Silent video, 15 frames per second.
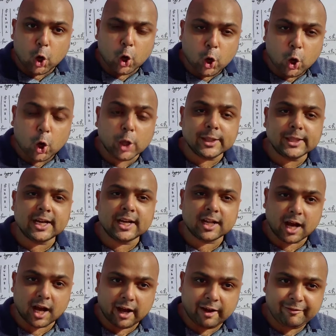on the
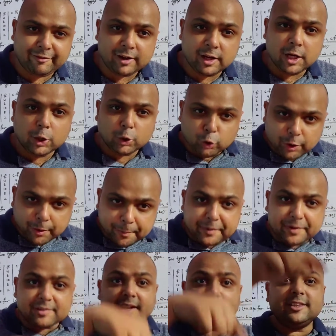graph to
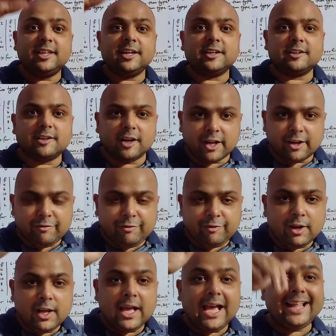represent the curve,
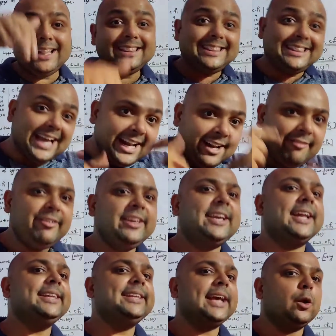and then we can
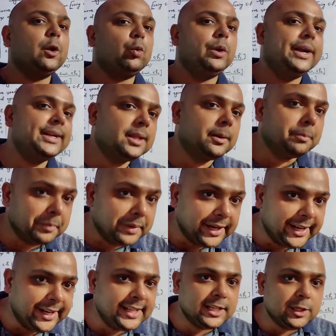calculate the
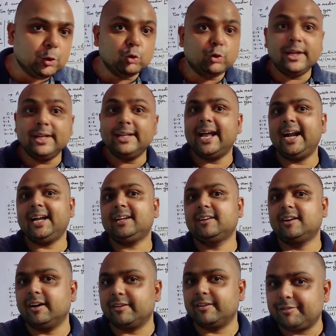median using that
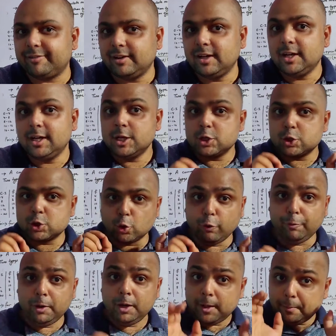curve. So
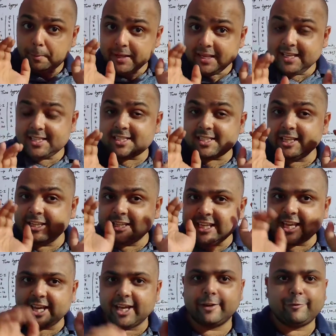Please see
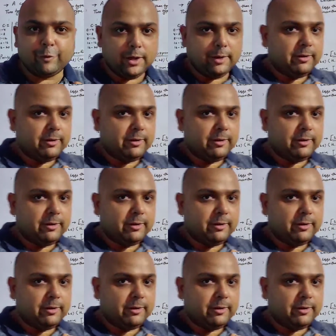carefully.